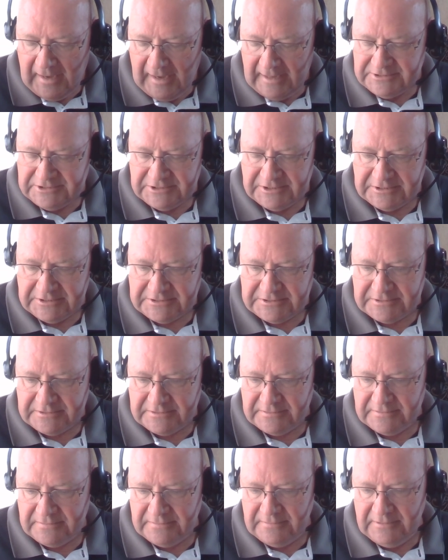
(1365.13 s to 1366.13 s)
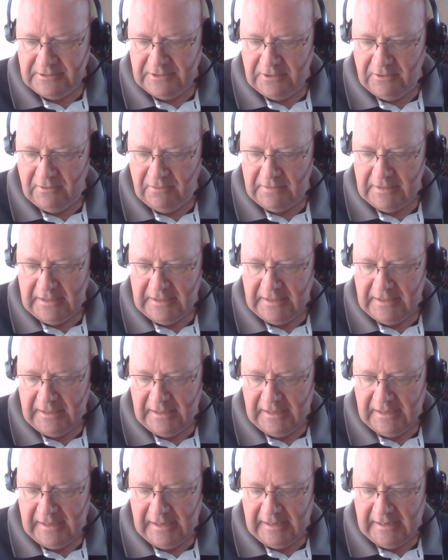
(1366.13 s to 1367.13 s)
i just you know
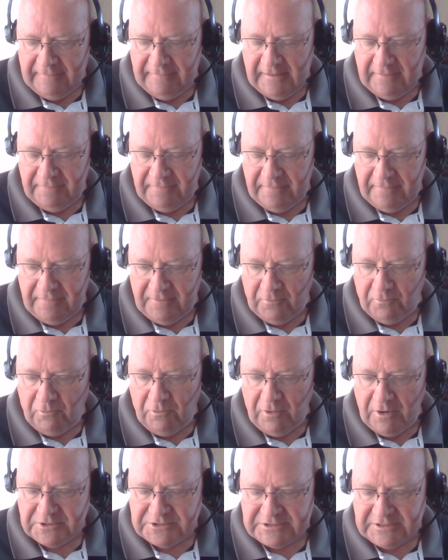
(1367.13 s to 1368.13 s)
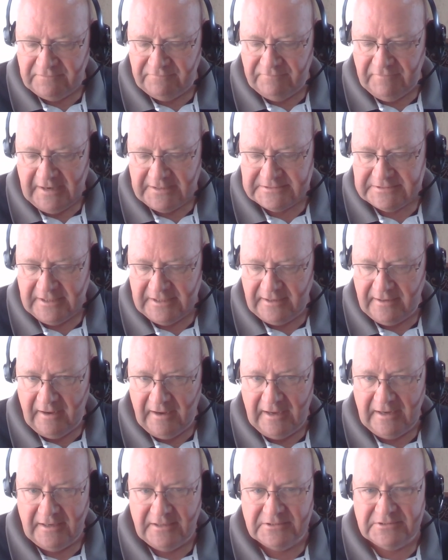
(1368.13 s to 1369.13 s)
and then the worst advice i
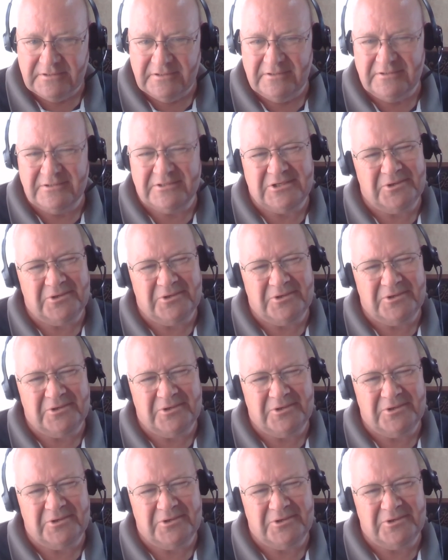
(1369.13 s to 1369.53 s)
got is